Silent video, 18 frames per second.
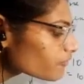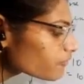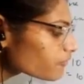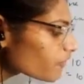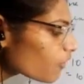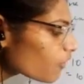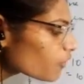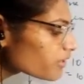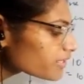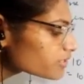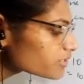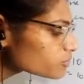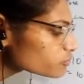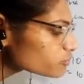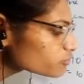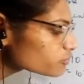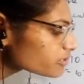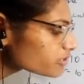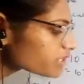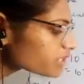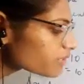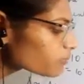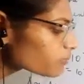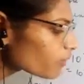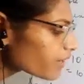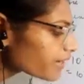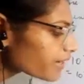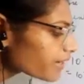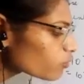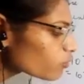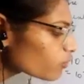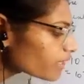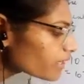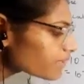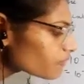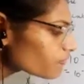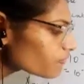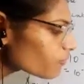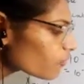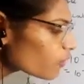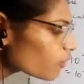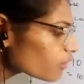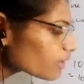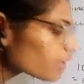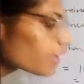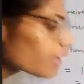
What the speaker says: 4 into 3.14,